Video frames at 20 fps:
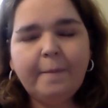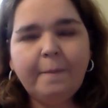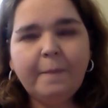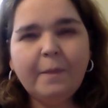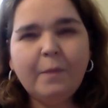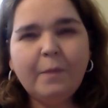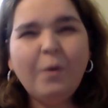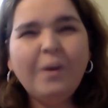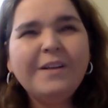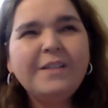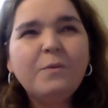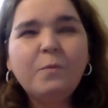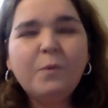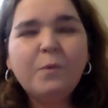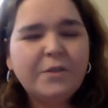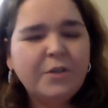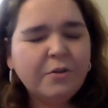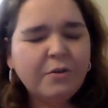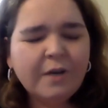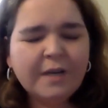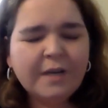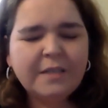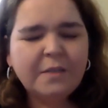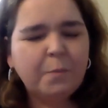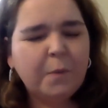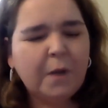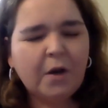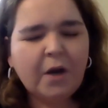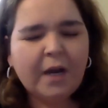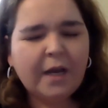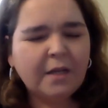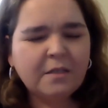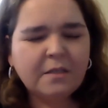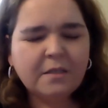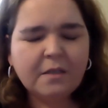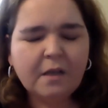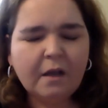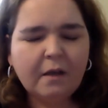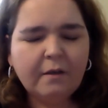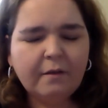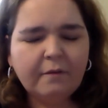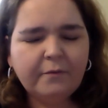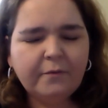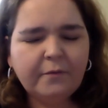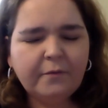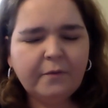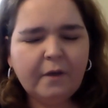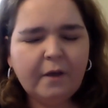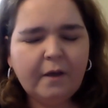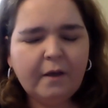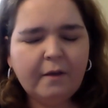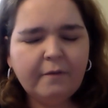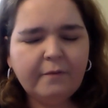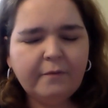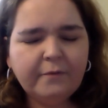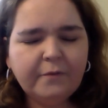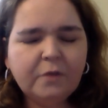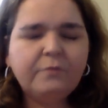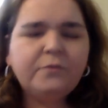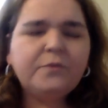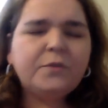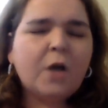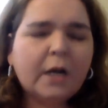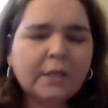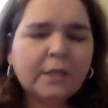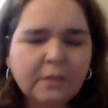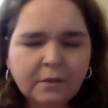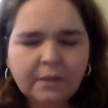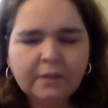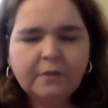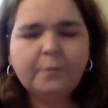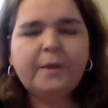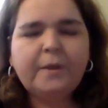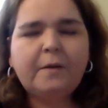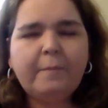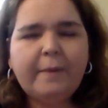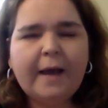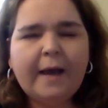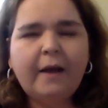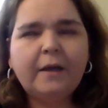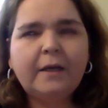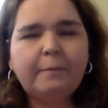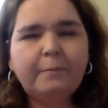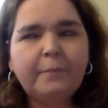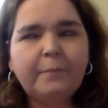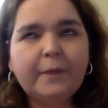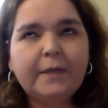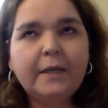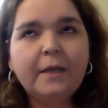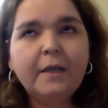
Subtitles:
What's your experience of you've talked a little bit about it, but